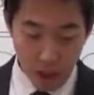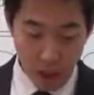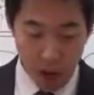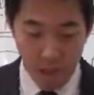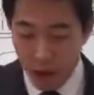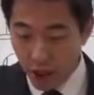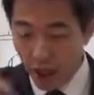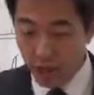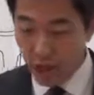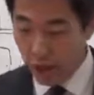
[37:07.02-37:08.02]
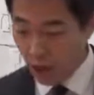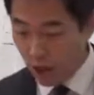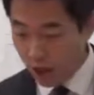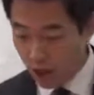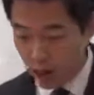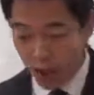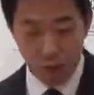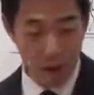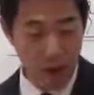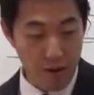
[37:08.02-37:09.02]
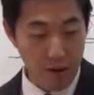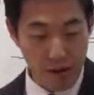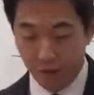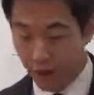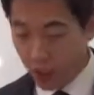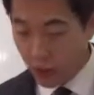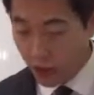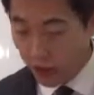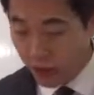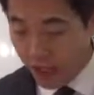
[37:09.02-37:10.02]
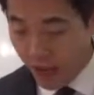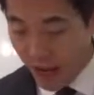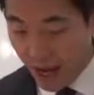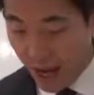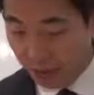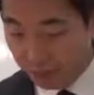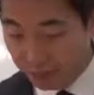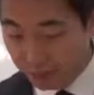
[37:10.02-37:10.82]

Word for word: All right, I better continue on, otherwise we're never going to finish. Okay.